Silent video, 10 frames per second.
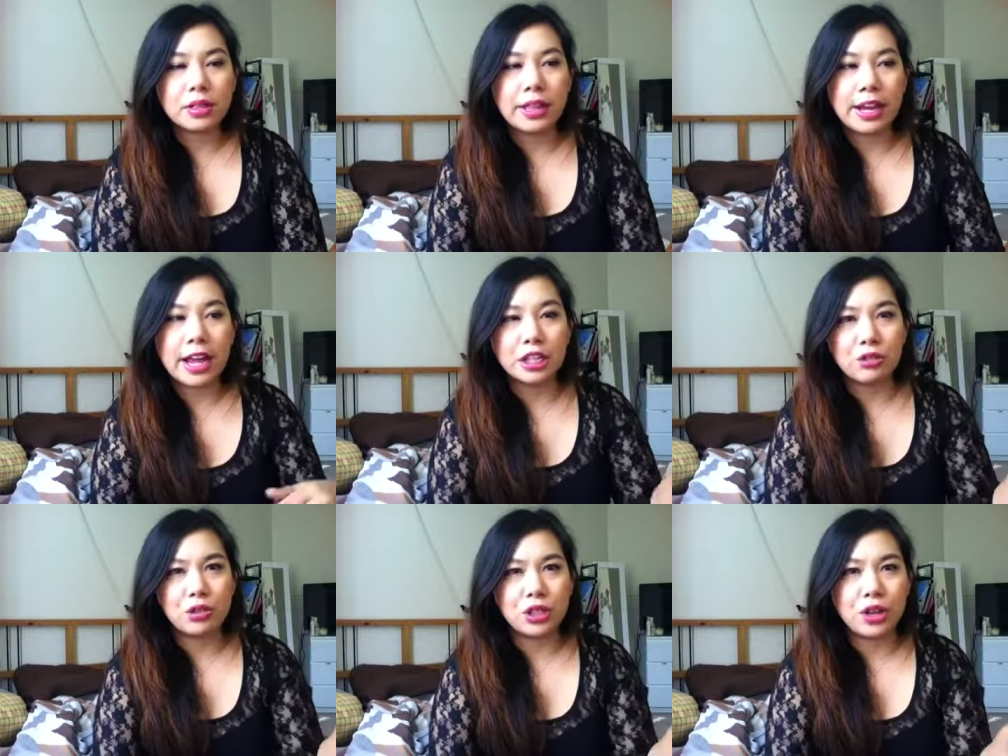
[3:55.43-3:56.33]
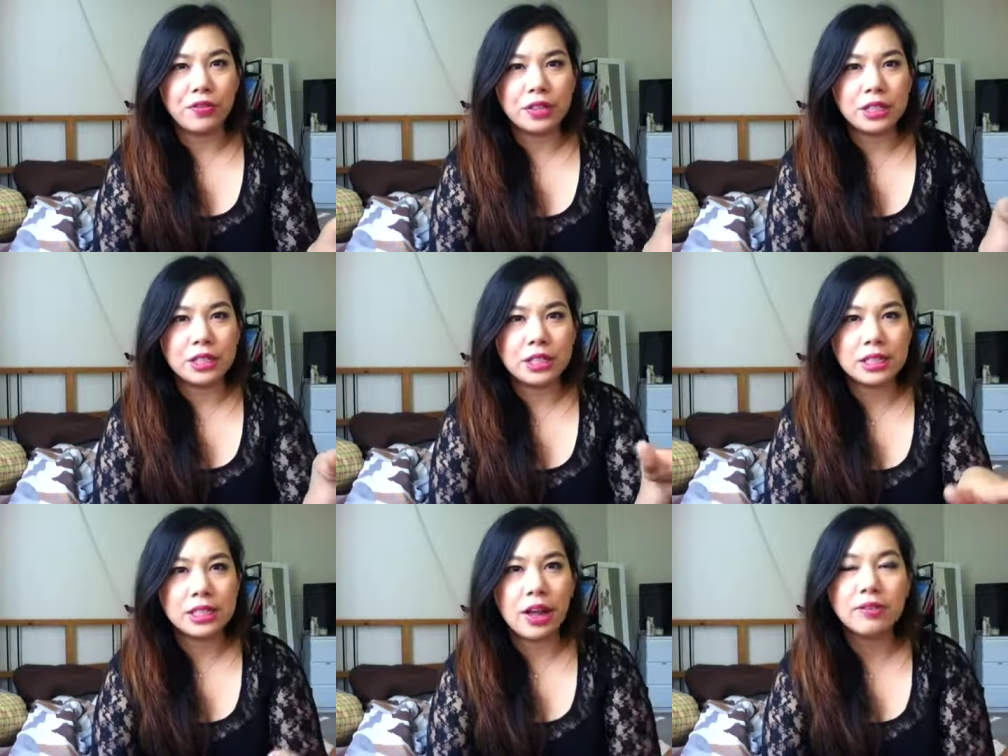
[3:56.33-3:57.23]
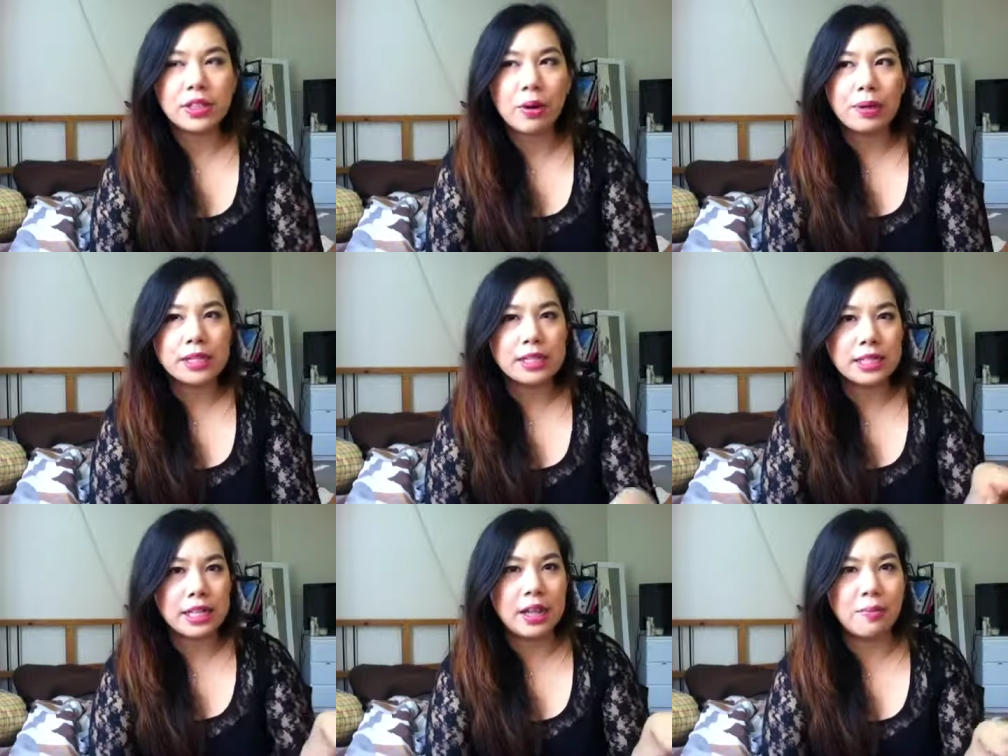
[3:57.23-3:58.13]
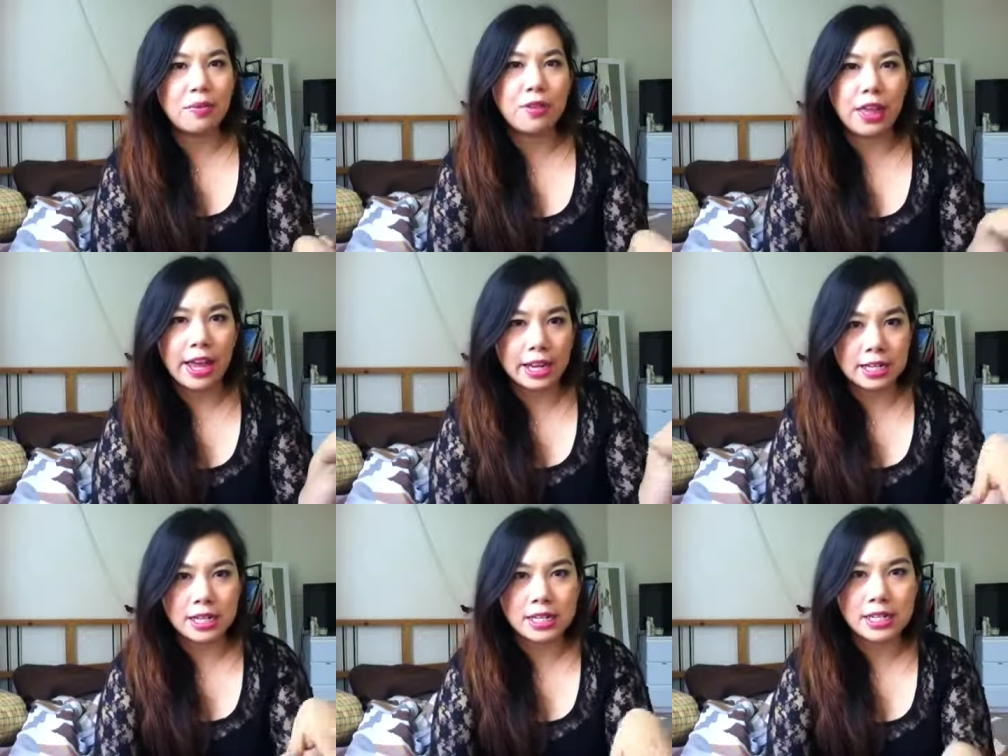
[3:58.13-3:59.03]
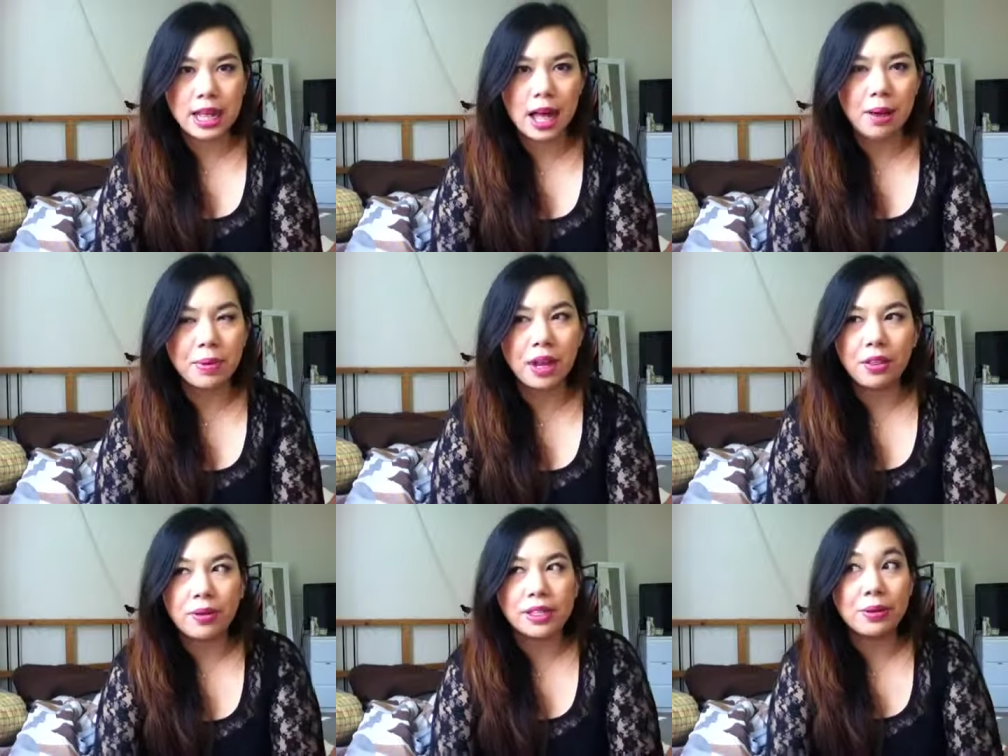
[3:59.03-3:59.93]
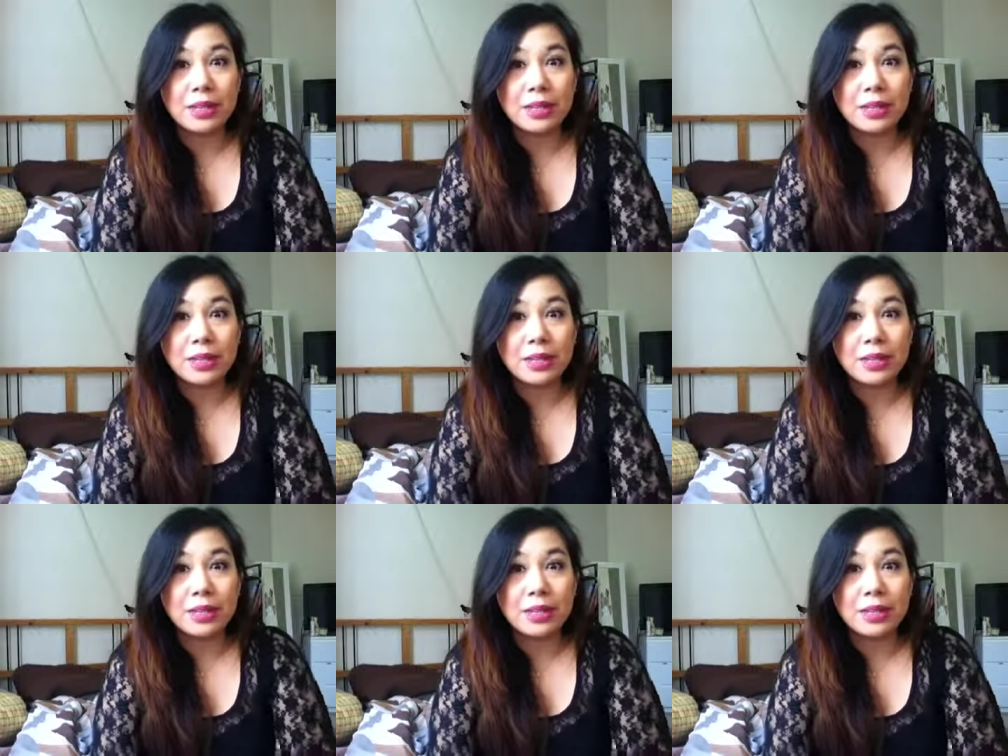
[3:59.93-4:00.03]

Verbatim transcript: their national services and stuff, so I wanted to see them before they entered into the army. Otherwise, I